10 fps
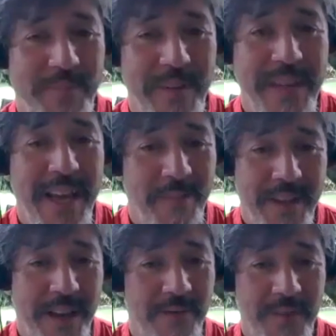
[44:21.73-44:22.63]

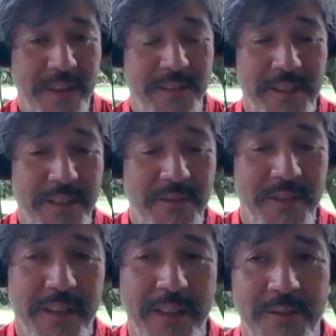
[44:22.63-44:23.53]
they are very
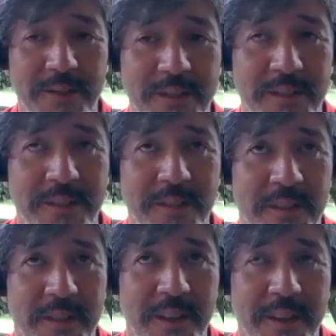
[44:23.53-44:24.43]
significant. I was just
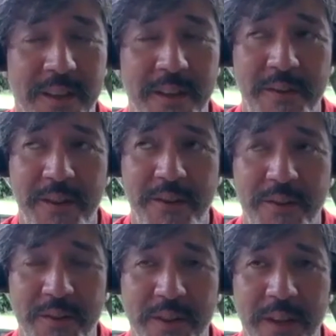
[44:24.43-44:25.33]
hearing you
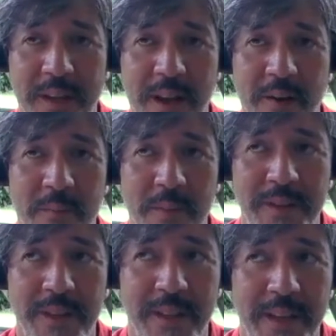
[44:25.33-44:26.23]
and thinking how
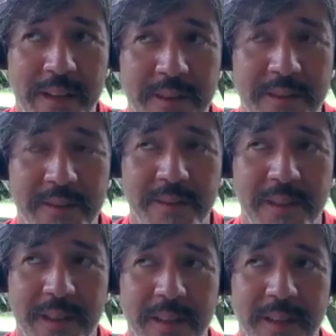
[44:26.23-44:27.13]
multi-layered
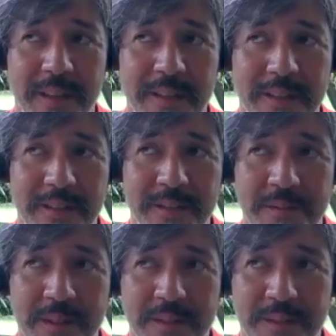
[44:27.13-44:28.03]

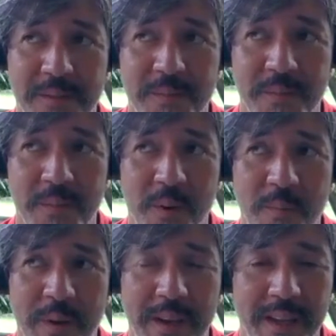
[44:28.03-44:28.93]
this
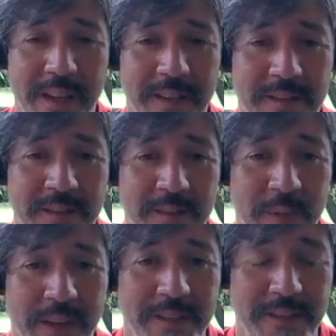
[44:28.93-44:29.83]
opening
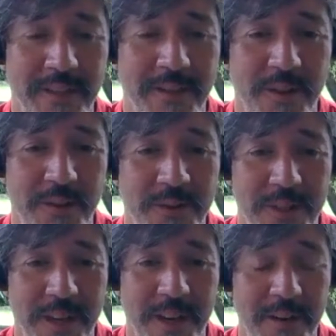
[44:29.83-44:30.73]
space and
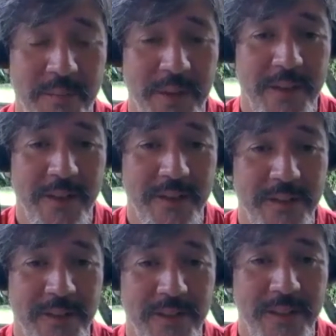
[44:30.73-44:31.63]
closing are,
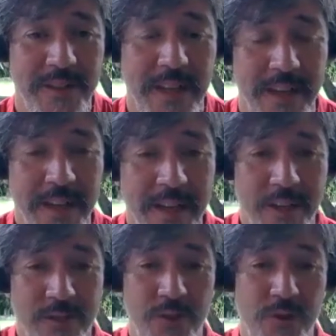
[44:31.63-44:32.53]
because it's just like,
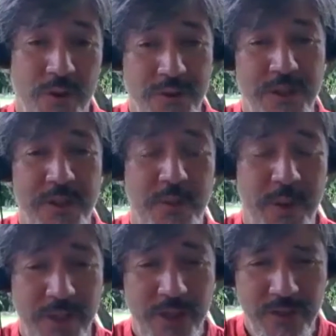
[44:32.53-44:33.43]
so you cross a
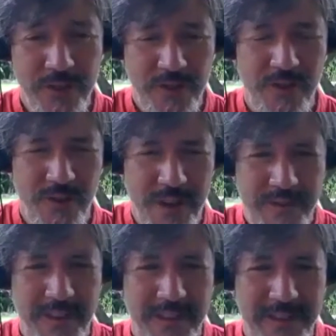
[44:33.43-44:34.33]
threshold, so you have
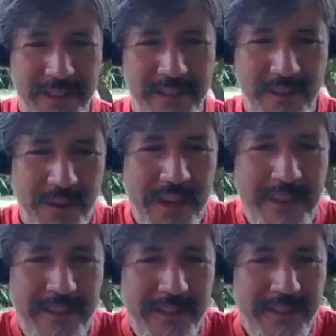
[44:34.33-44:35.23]
in a sense, okay,
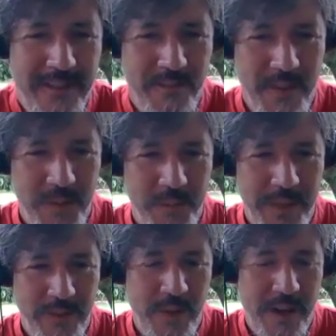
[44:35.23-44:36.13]
this is a
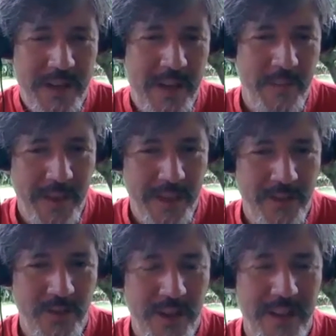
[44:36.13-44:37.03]
space we are coming in
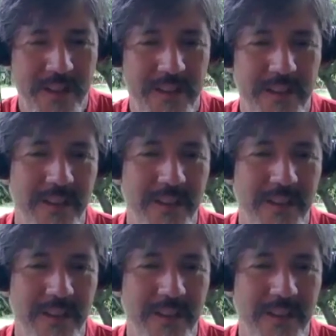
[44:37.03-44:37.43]
together,